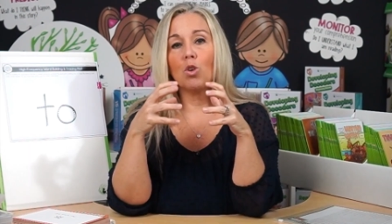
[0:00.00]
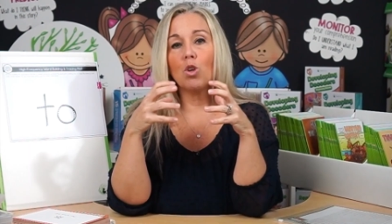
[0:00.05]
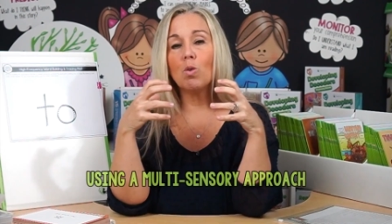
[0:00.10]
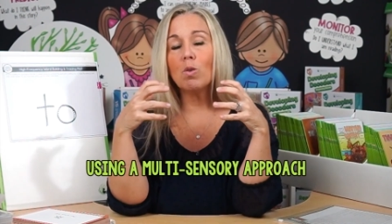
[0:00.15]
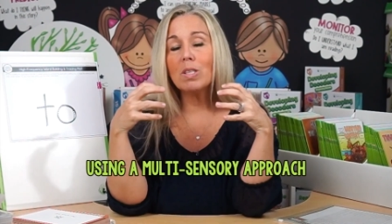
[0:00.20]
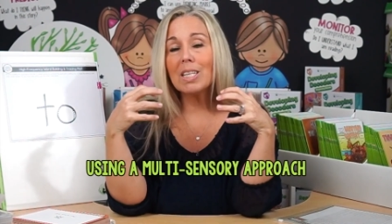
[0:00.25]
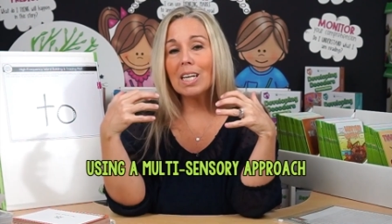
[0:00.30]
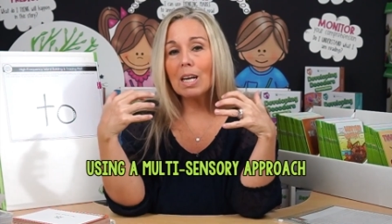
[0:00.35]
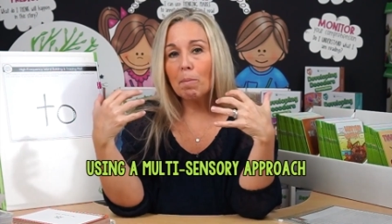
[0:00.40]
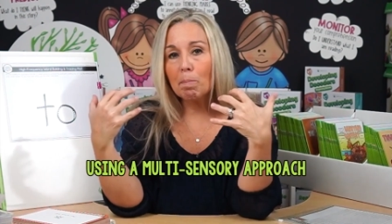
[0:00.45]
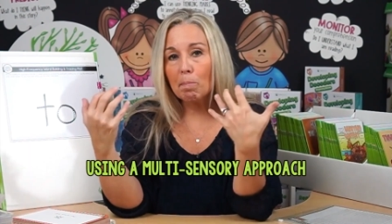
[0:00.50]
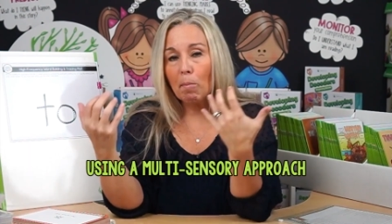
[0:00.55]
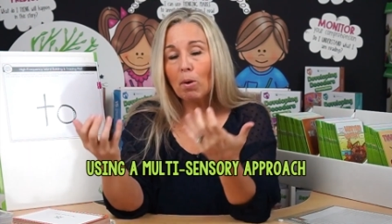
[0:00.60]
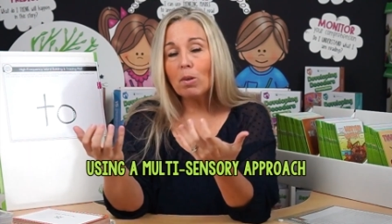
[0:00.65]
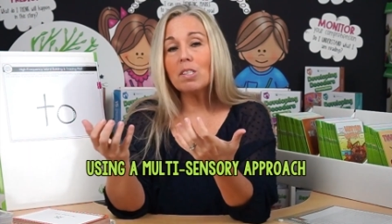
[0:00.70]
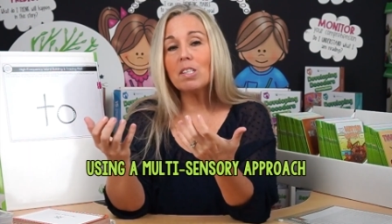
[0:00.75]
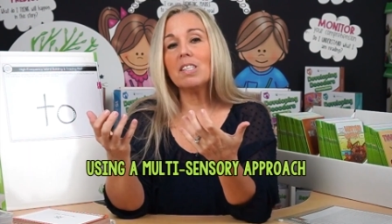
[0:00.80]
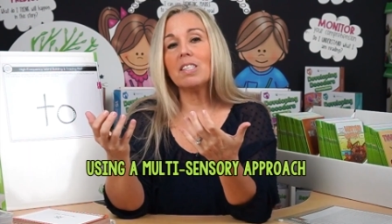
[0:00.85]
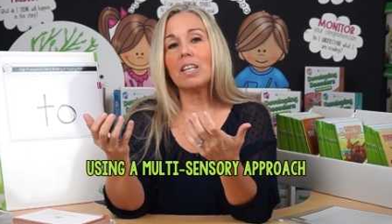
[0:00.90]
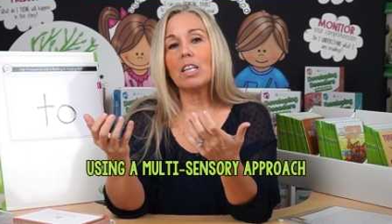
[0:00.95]
Using a
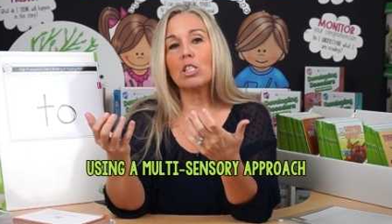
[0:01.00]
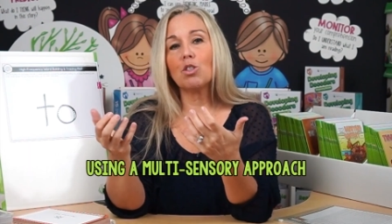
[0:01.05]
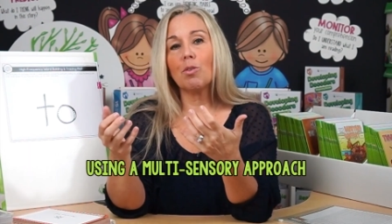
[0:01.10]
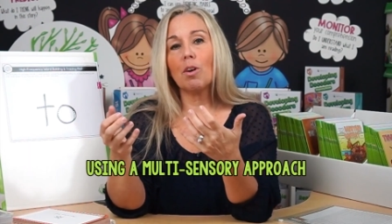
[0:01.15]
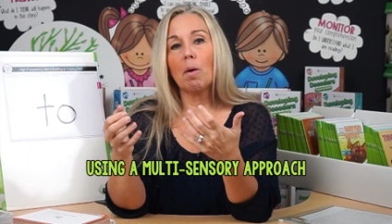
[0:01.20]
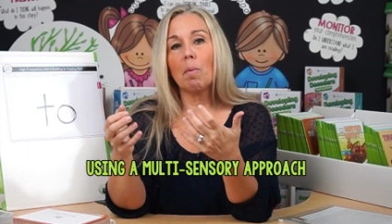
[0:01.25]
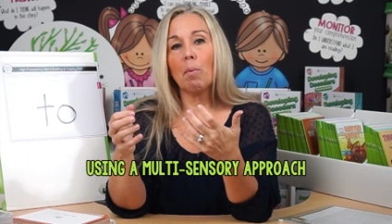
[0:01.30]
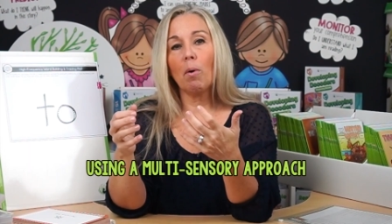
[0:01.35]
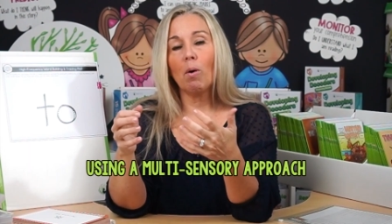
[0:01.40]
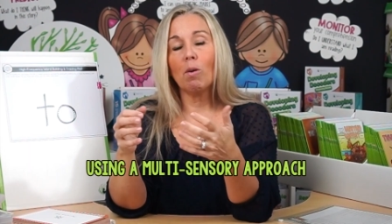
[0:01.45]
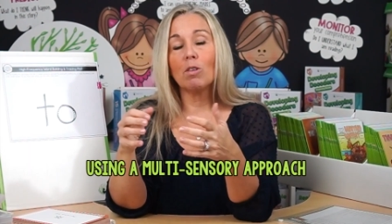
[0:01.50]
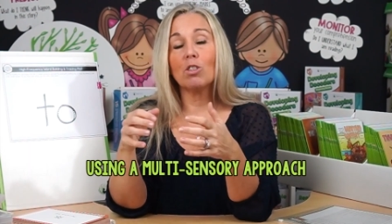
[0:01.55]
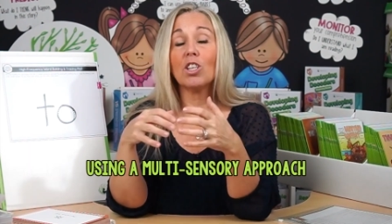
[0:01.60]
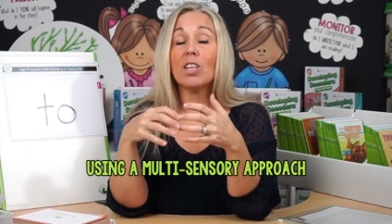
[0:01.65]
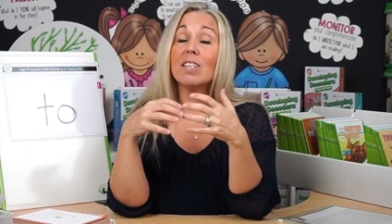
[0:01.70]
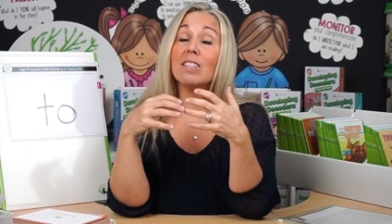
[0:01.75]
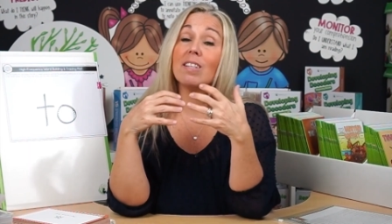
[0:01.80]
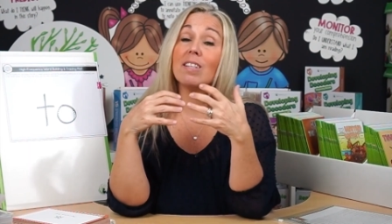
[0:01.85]
multisensory approach is